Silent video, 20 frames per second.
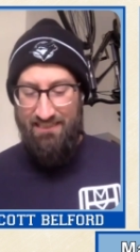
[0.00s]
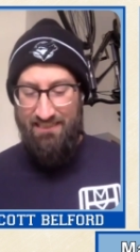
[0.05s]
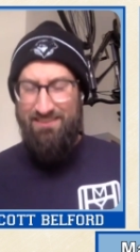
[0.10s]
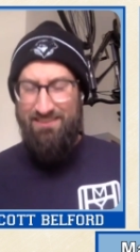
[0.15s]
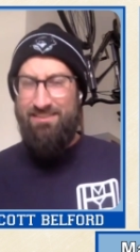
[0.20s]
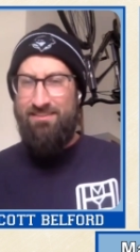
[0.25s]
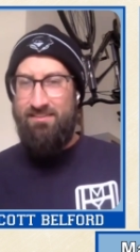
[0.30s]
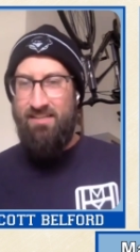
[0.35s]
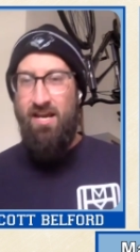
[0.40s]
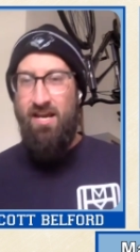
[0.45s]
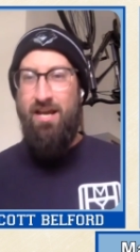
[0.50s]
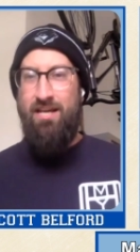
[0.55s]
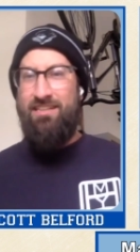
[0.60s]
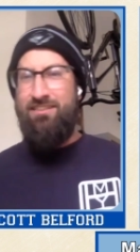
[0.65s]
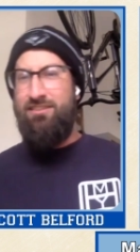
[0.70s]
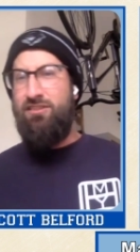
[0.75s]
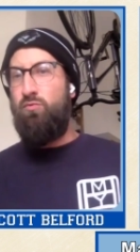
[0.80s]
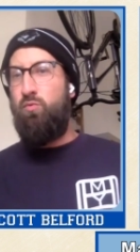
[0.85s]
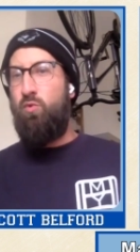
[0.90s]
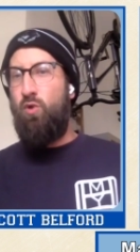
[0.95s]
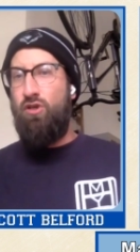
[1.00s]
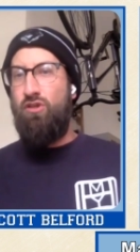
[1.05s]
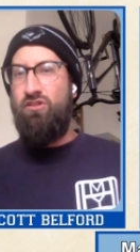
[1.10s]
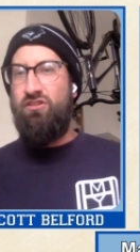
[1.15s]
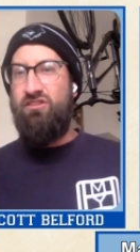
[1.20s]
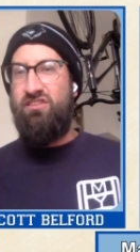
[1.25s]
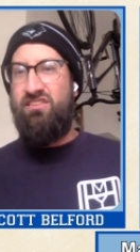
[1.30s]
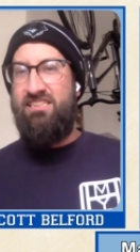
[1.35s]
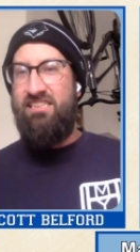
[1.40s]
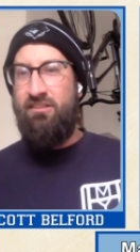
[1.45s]
This is
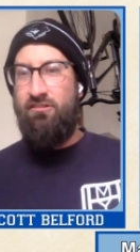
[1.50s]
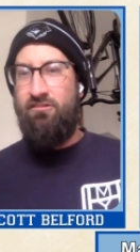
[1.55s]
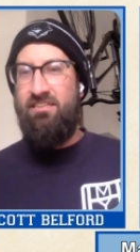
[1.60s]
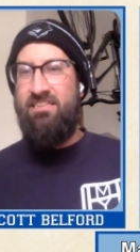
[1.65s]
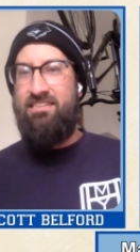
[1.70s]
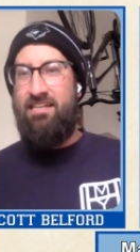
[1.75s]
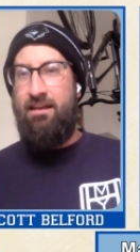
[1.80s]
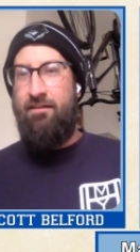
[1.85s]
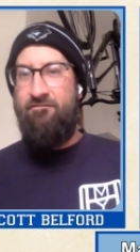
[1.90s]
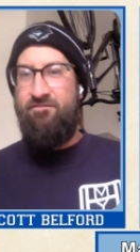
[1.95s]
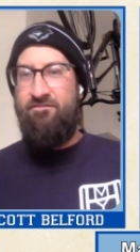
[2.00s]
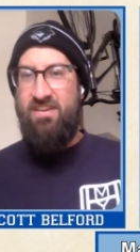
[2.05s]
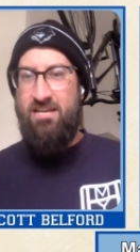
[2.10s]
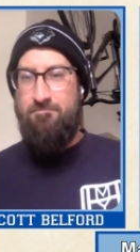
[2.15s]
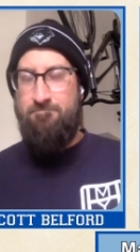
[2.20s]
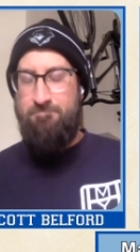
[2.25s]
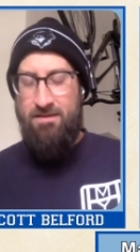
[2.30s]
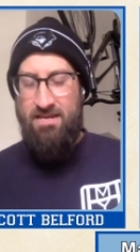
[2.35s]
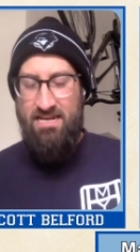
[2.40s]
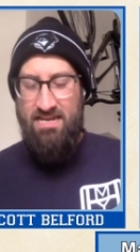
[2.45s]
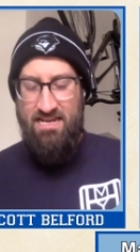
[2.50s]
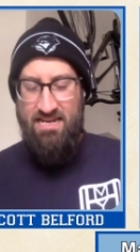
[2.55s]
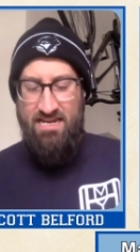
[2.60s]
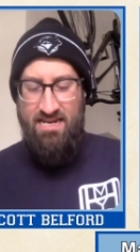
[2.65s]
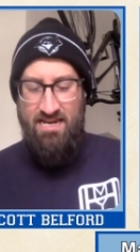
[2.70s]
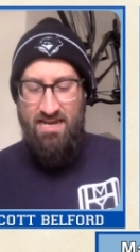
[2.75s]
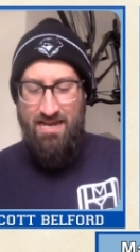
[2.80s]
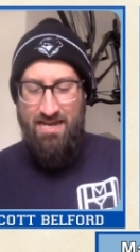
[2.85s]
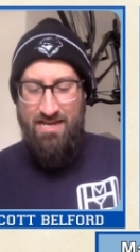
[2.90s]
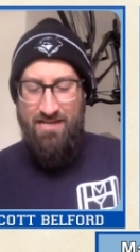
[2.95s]
World Series
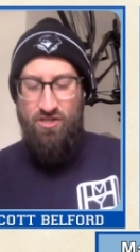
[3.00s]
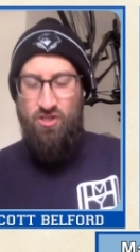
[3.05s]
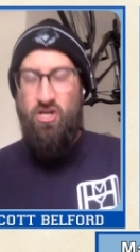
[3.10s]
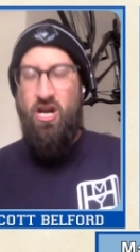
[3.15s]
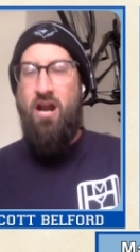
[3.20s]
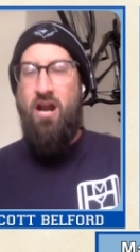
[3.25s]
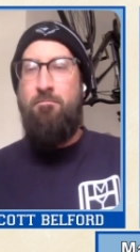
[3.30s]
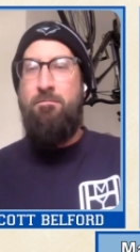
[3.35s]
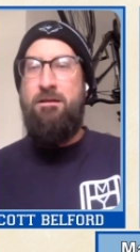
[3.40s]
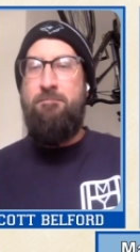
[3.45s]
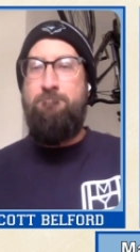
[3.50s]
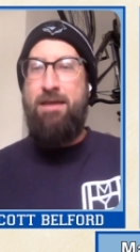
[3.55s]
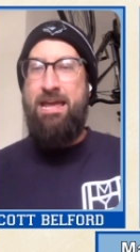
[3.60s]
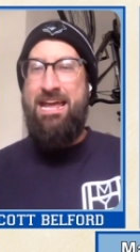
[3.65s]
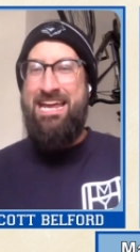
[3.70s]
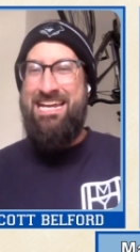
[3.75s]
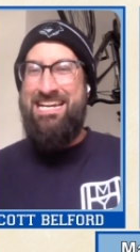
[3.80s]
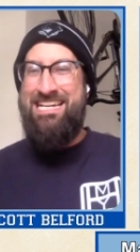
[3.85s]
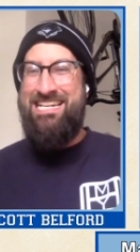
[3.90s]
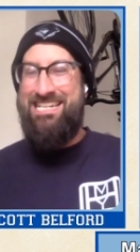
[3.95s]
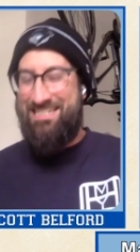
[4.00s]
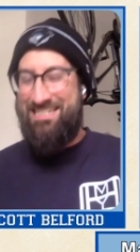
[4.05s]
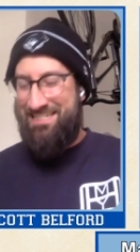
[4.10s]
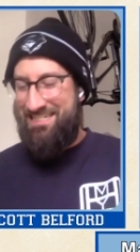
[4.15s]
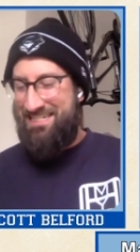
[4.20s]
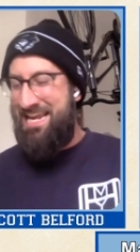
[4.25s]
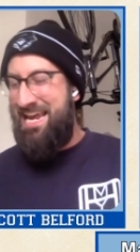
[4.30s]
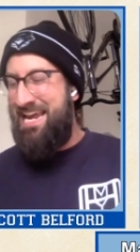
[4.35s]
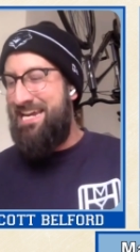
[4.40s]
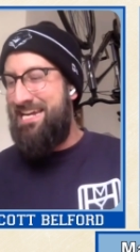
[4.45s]
MVP Jeremy
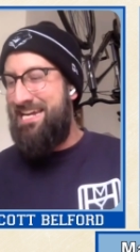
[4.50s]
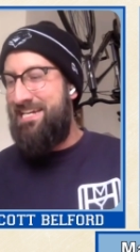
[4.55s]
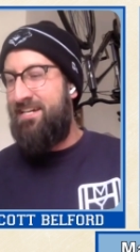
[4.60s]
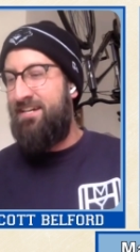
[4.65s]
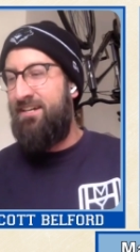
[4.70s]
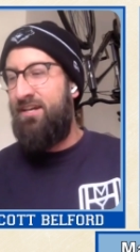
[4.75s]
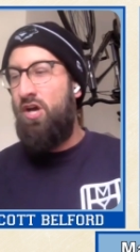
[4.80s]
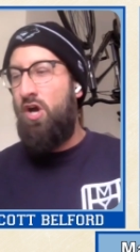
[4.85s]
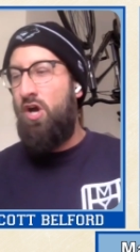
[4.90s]
Pena's take